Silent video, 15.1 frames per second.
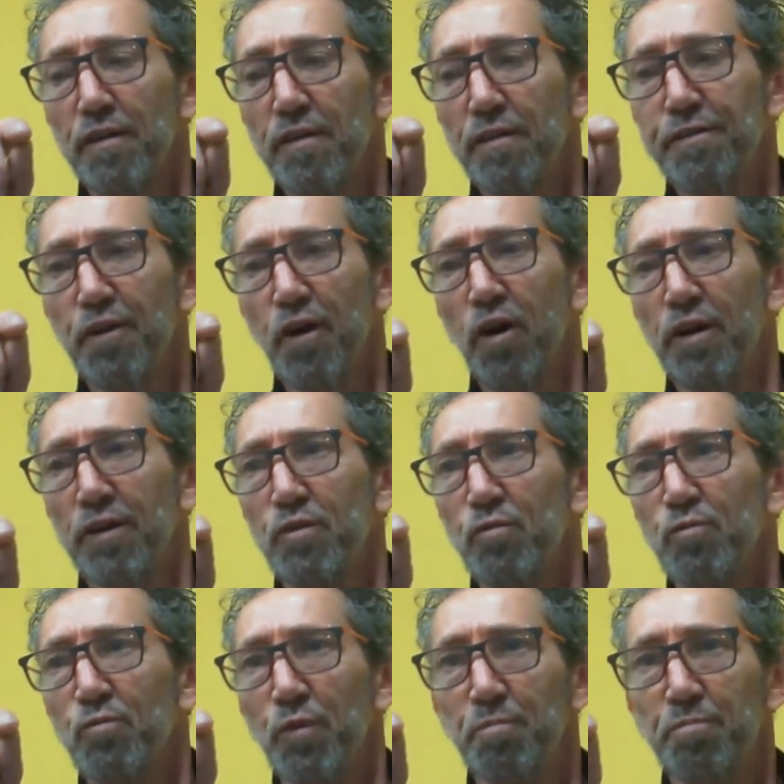thought
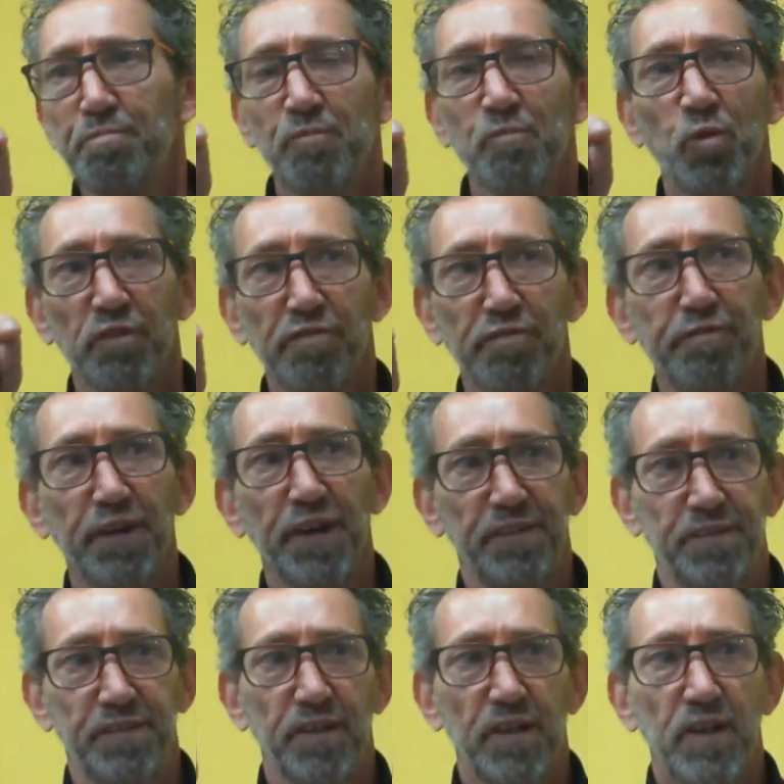would
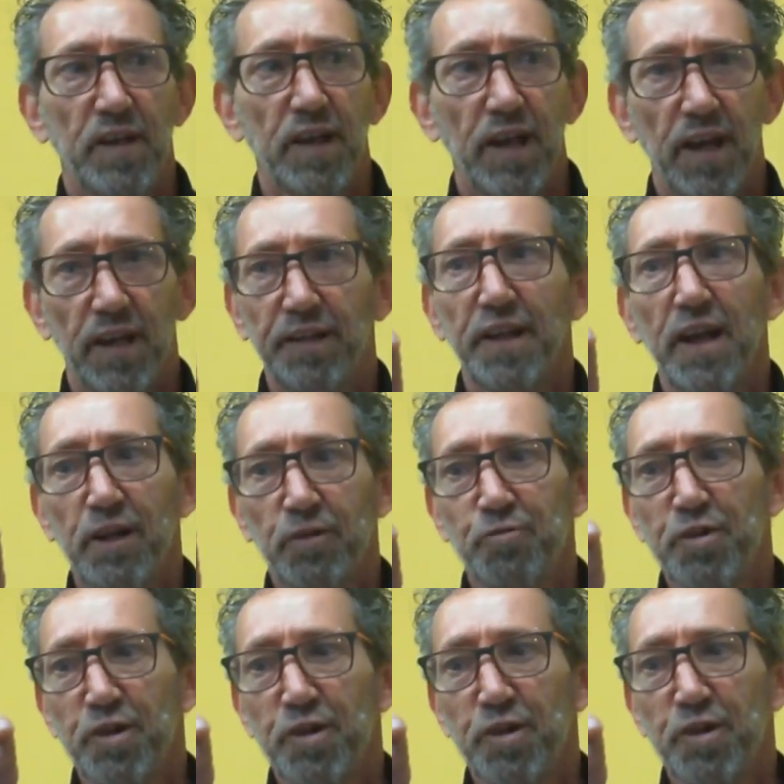fit an
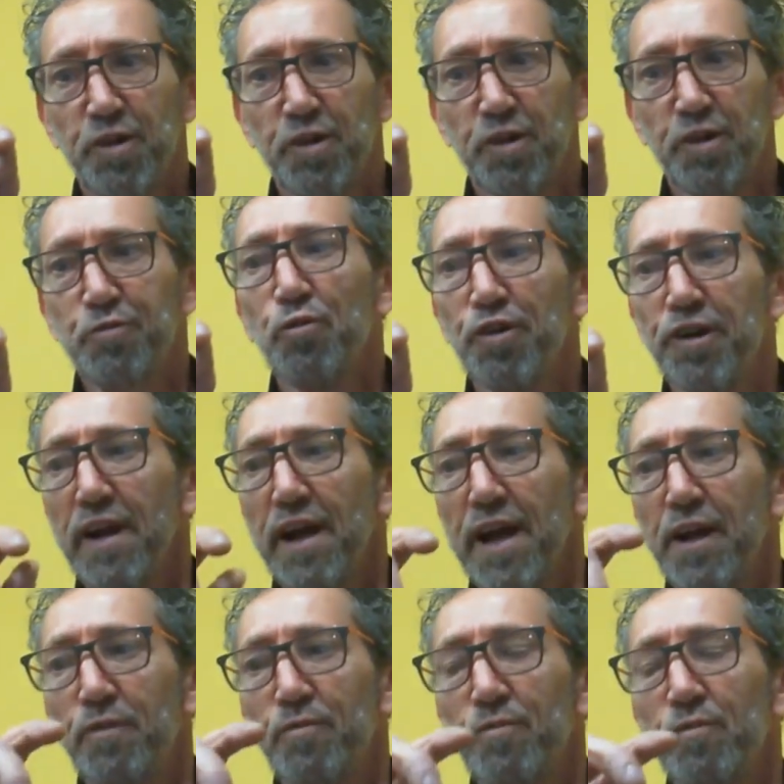electric scooter,
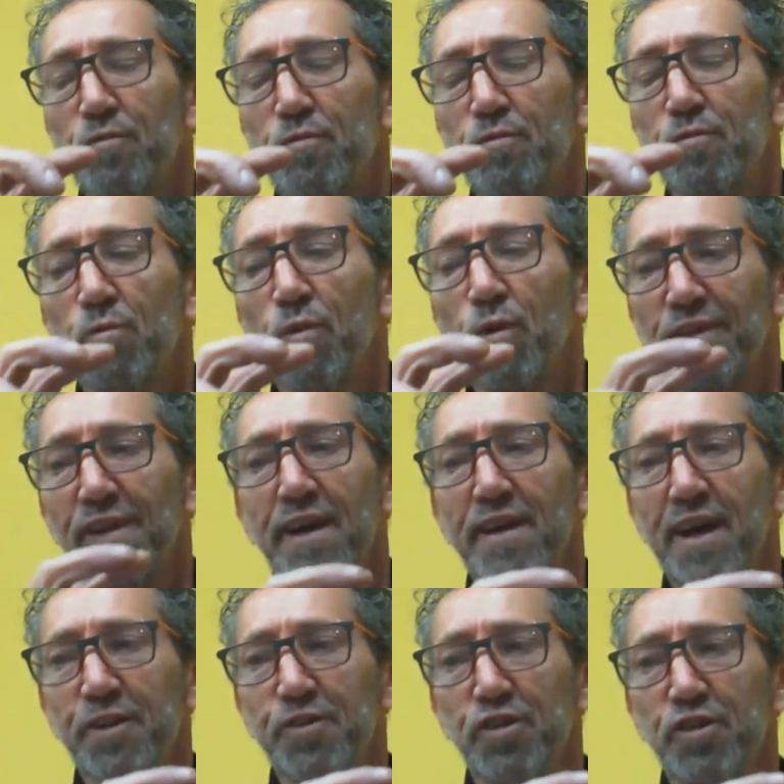and what I
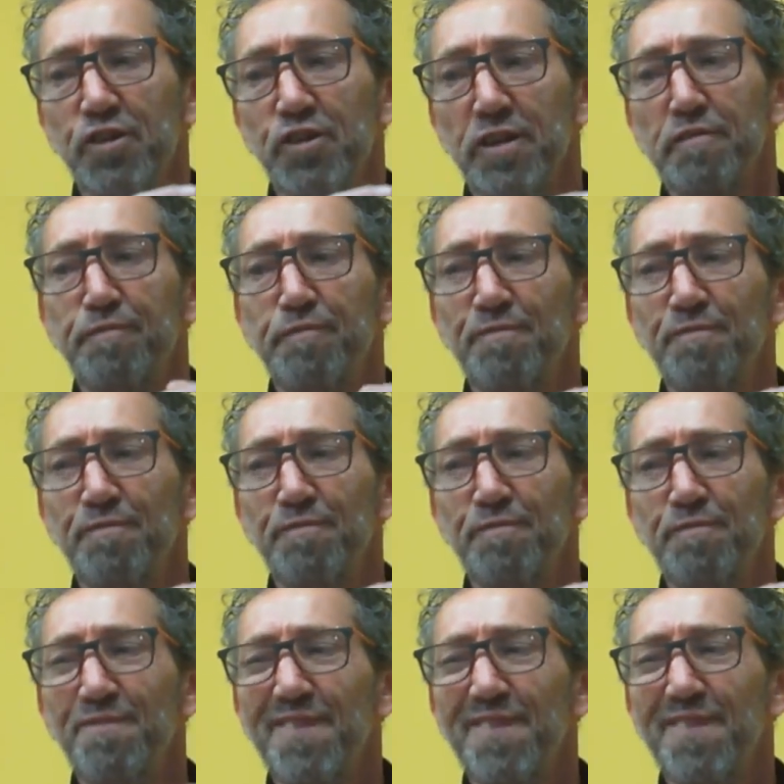actually
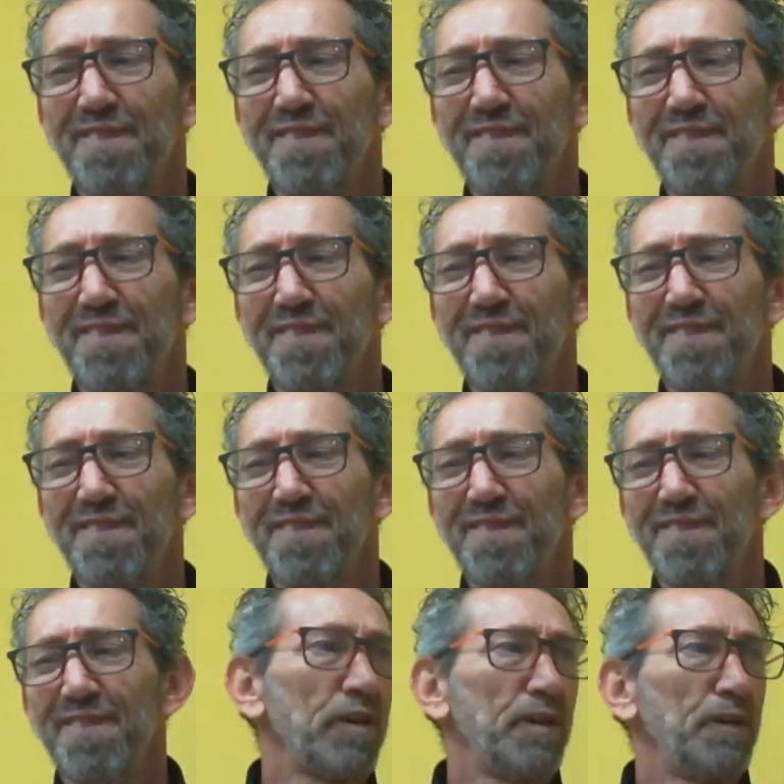found,
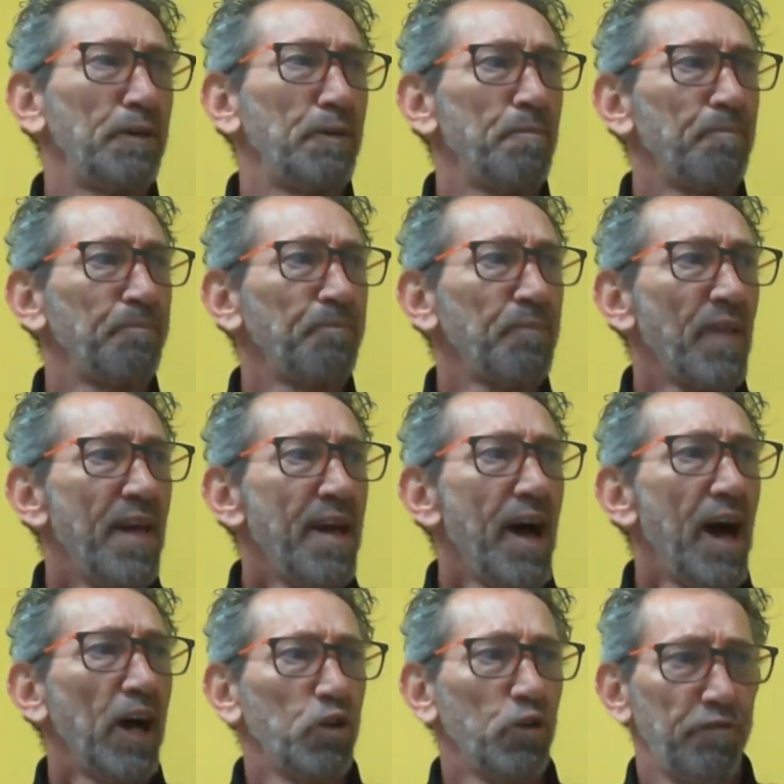
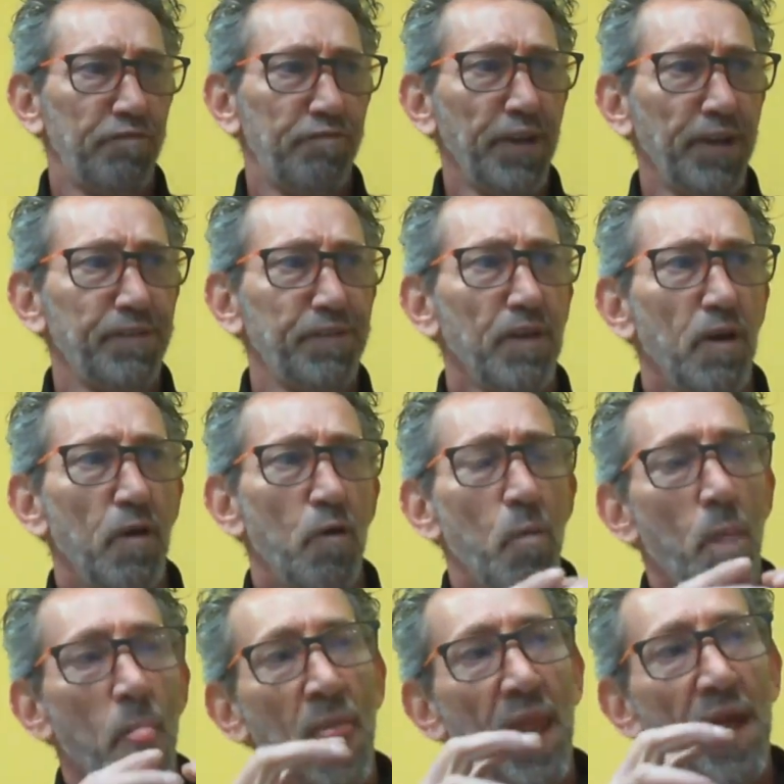I could fit
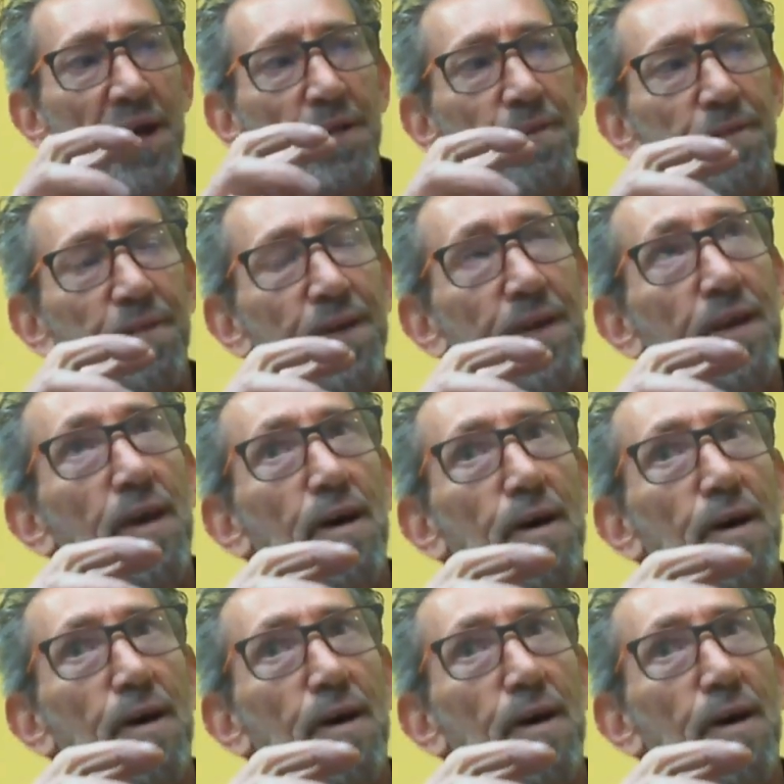the